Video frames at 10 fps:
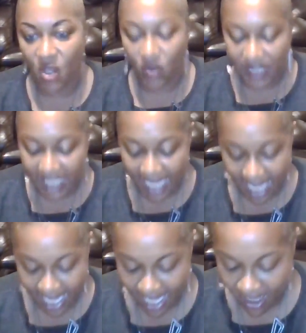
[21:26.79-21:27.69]
only
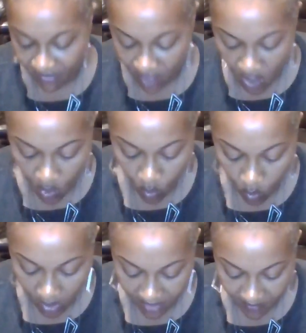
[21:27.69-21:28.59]
have
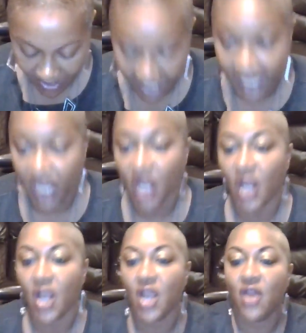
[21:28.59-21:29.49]
one
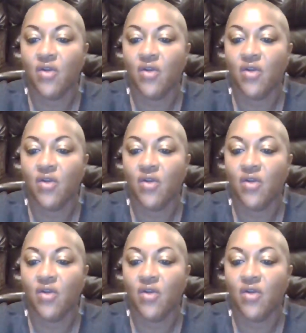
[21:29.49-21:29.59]
pair